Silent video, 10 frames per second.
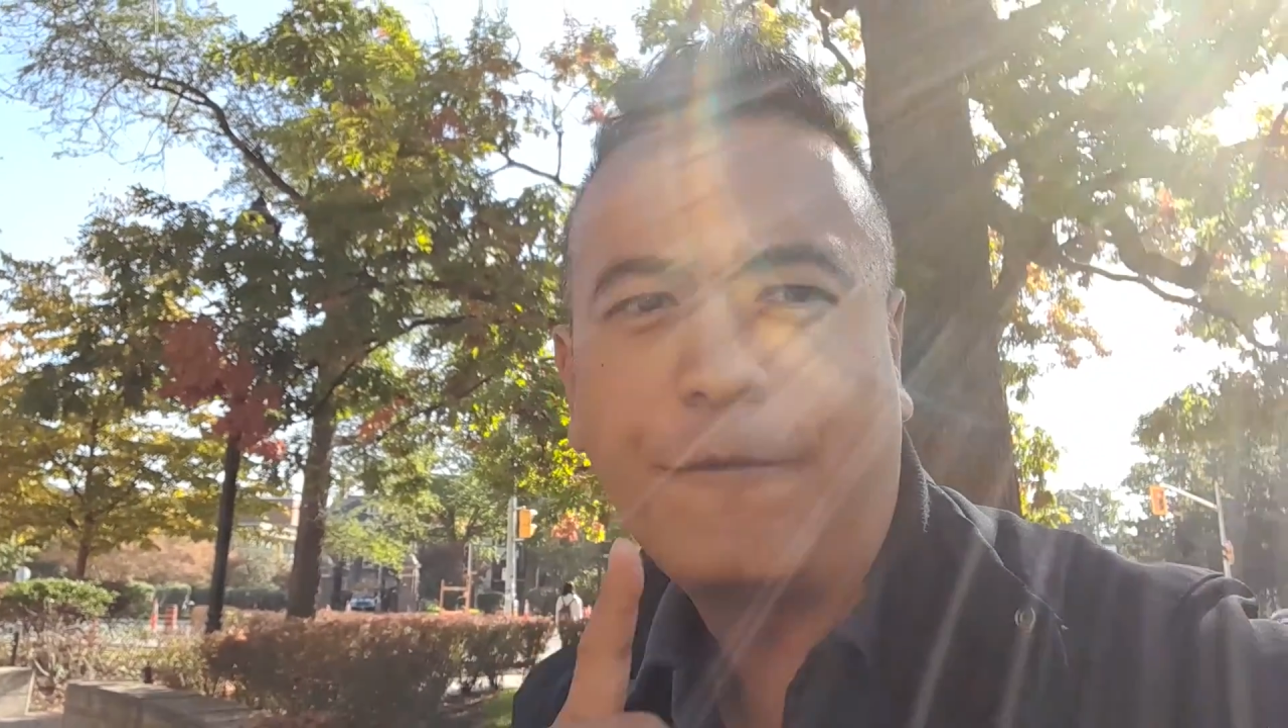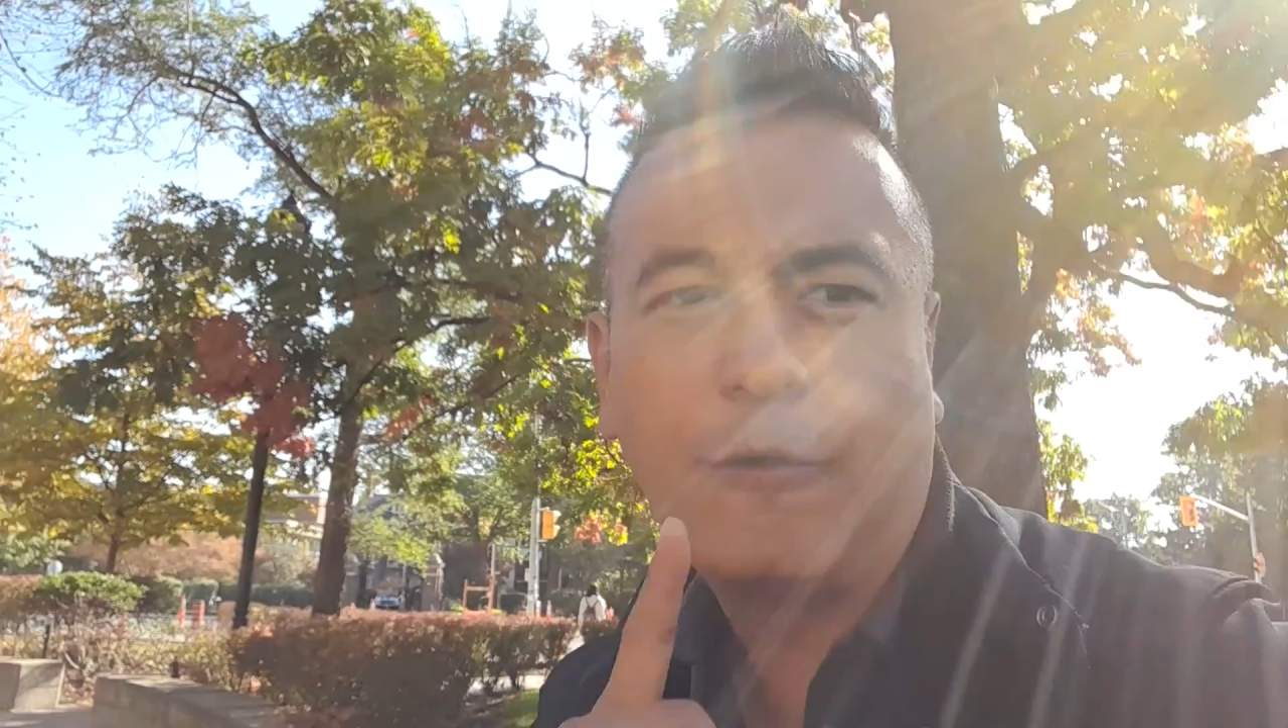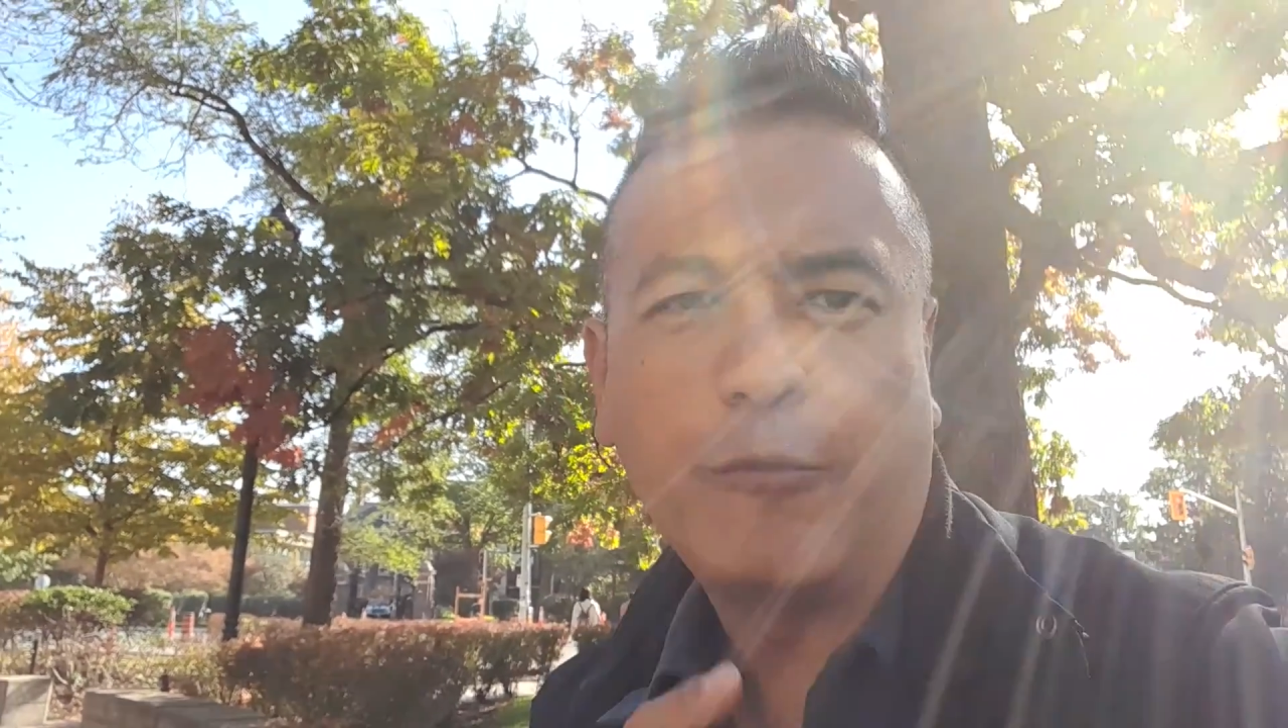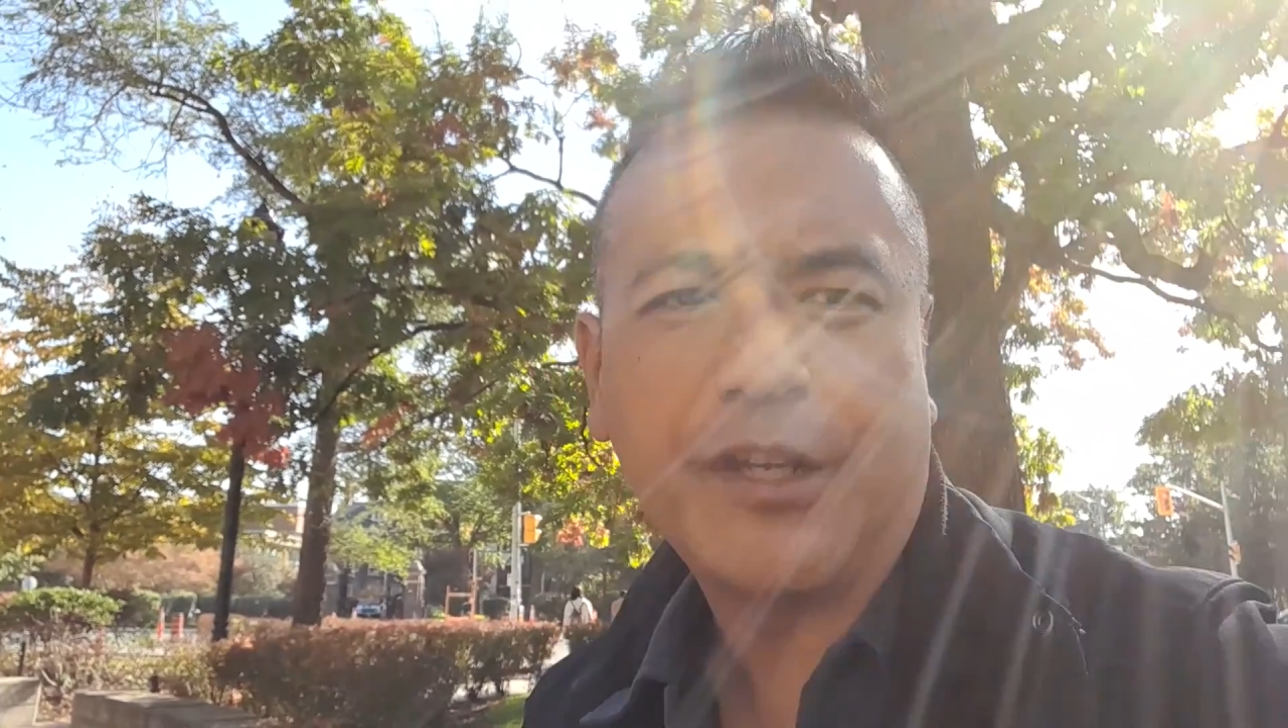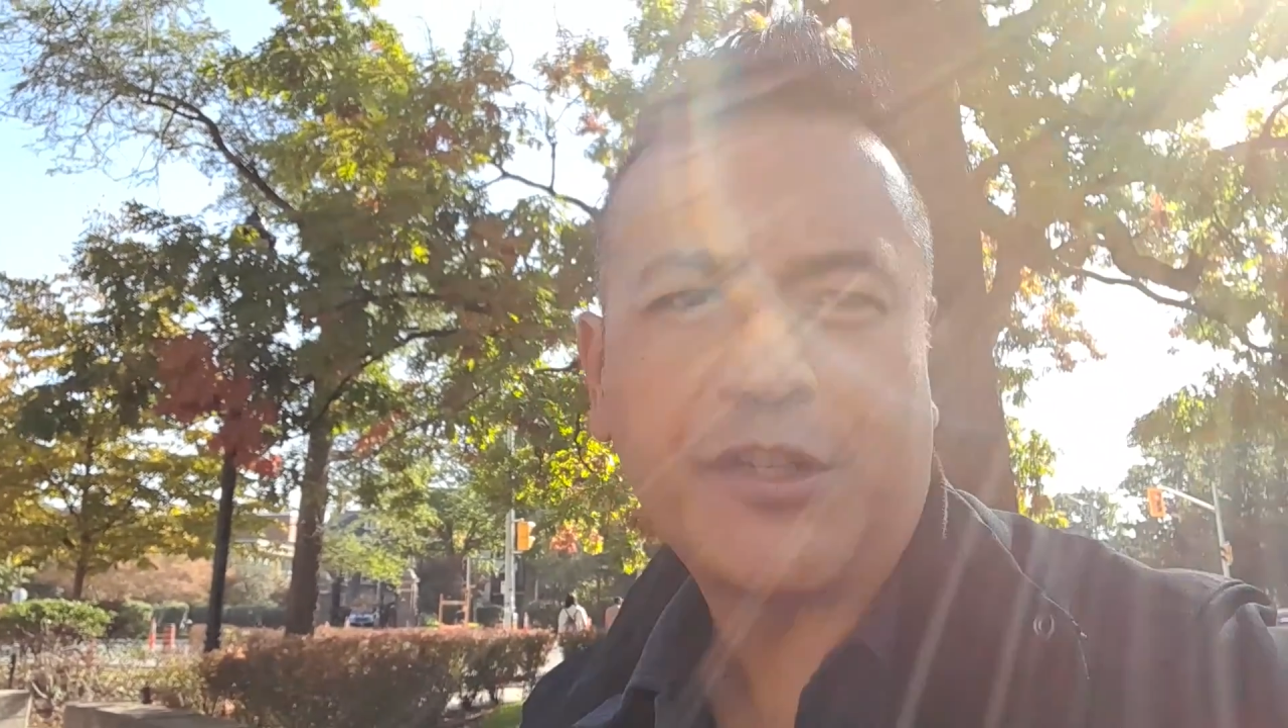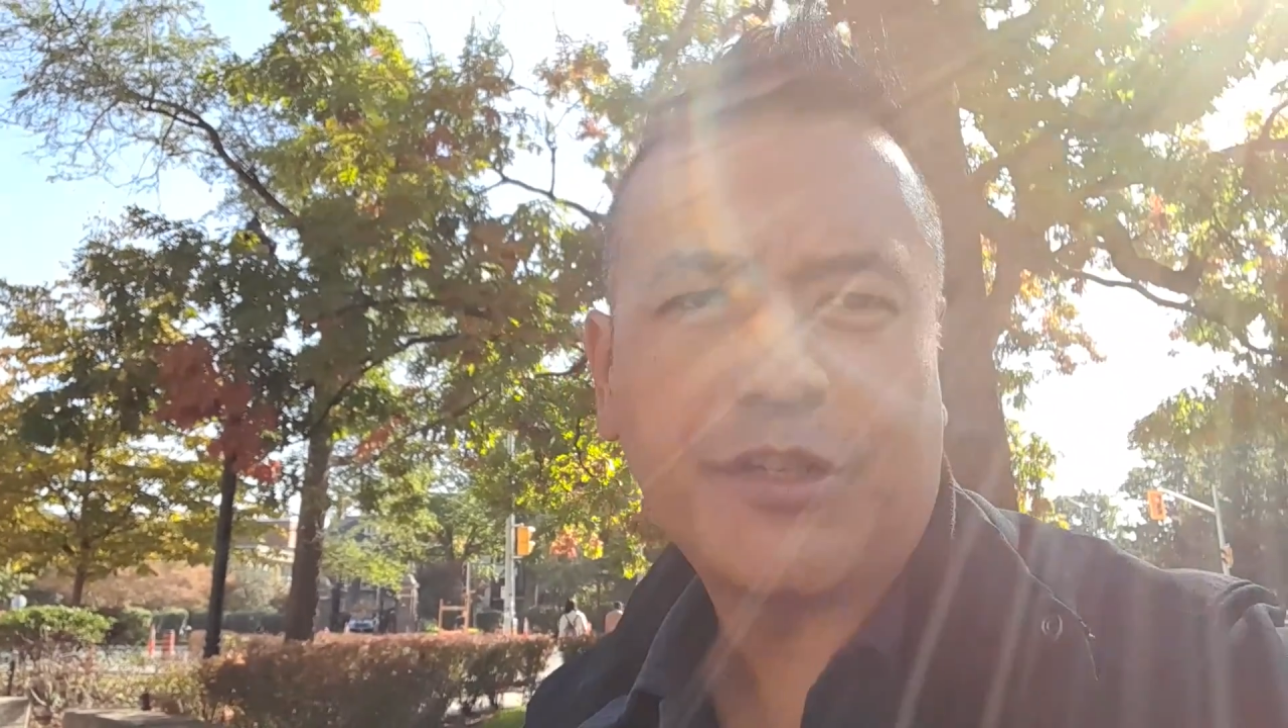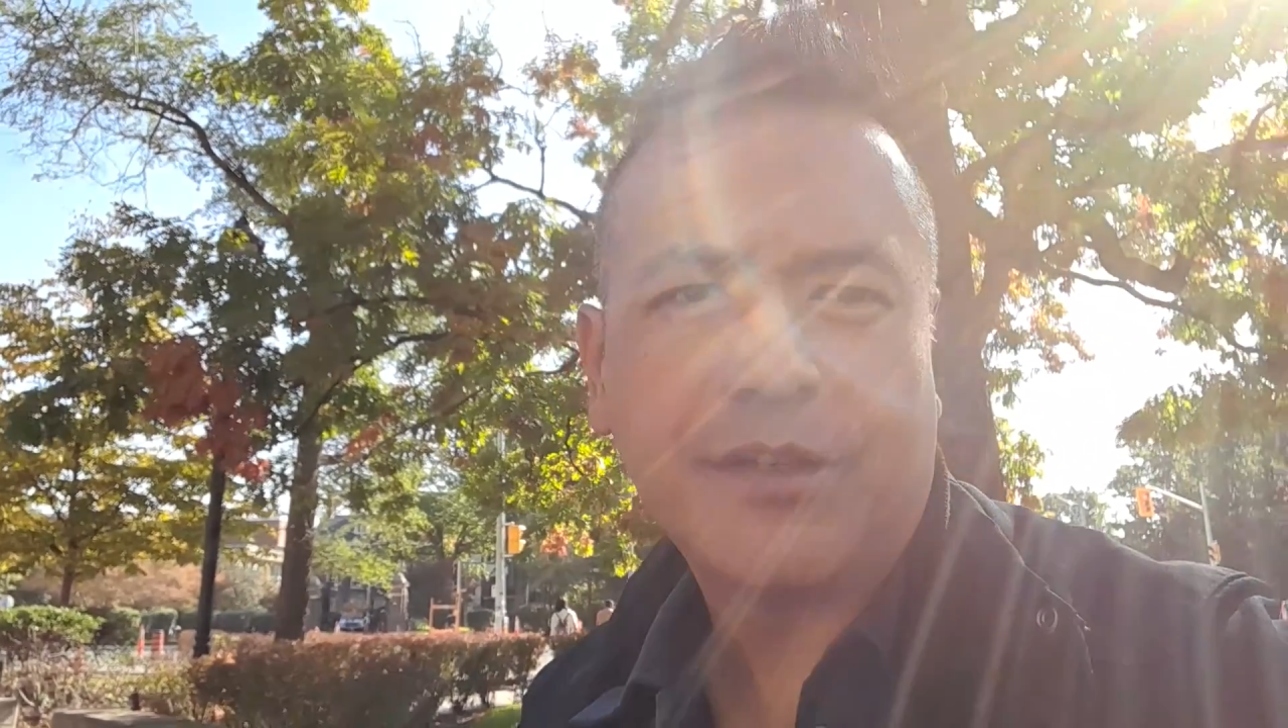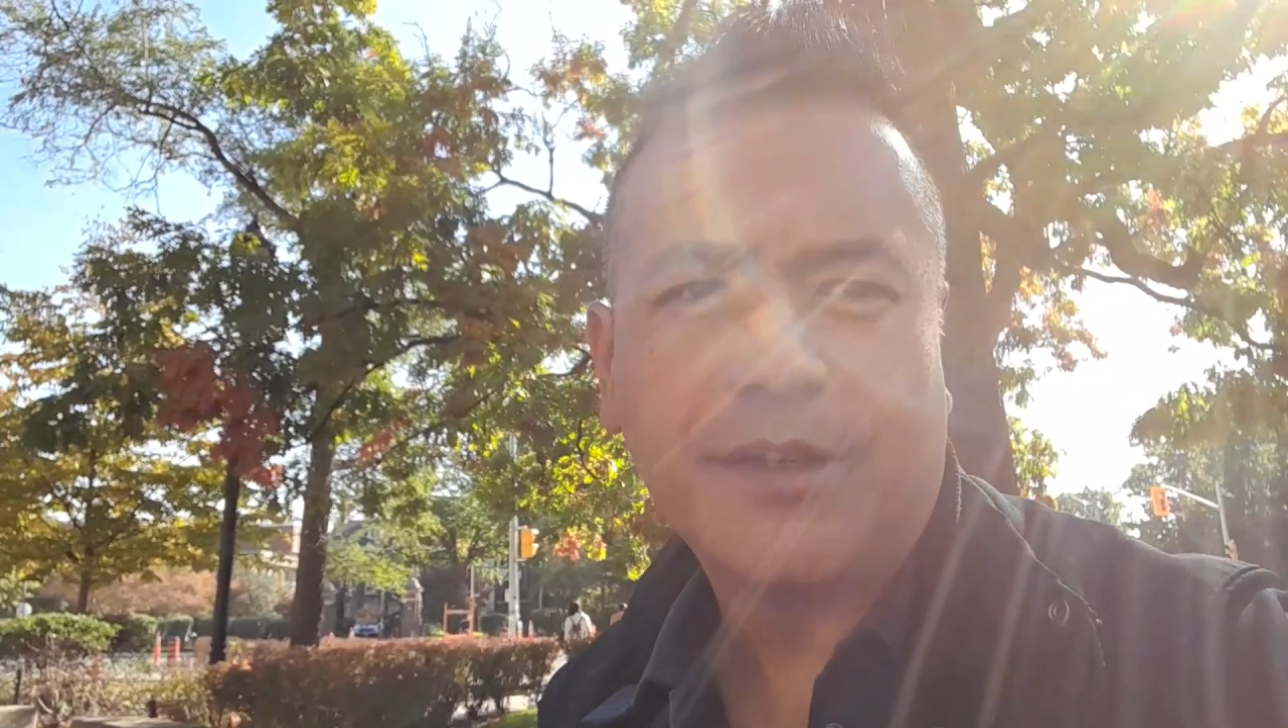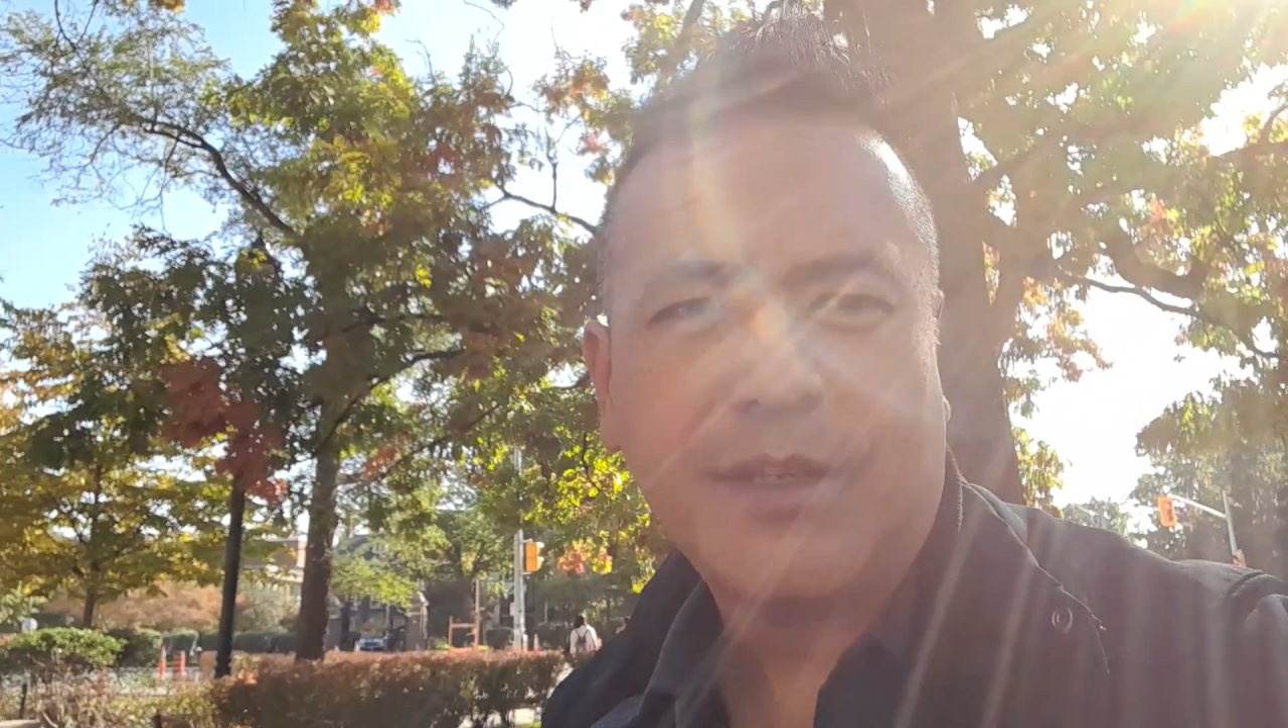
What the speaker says: for which